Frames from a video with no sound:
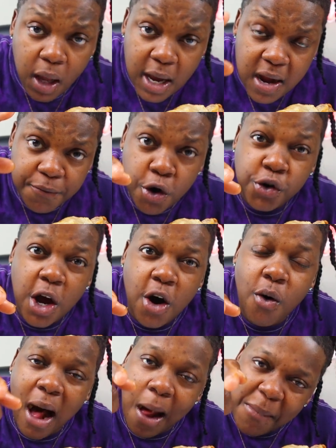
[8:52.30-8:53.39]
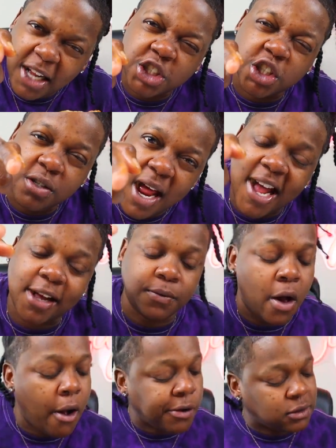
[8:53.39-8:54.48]
and if you do i'm at your neck
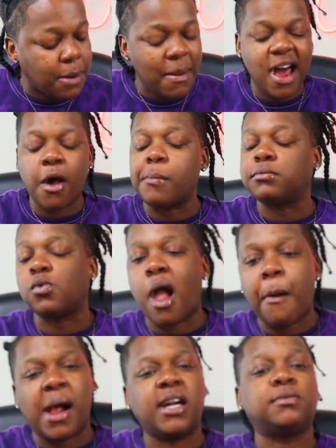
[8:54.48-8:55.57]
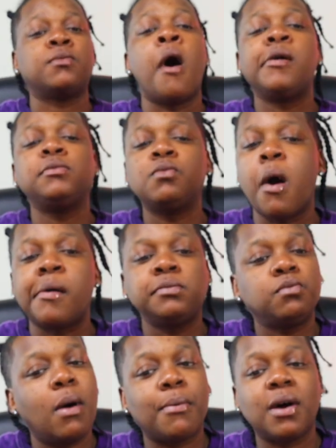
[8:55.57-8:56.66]
I'm at it. I'm at it.
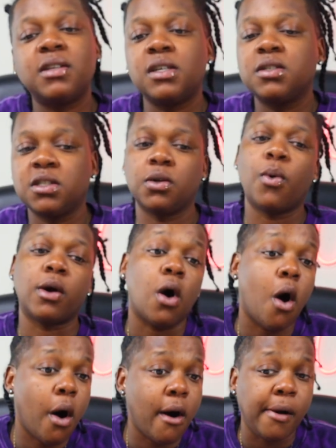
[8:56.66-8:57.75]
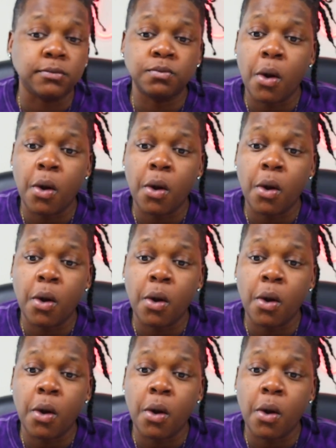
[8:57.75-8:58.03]
My brother and sister worked hard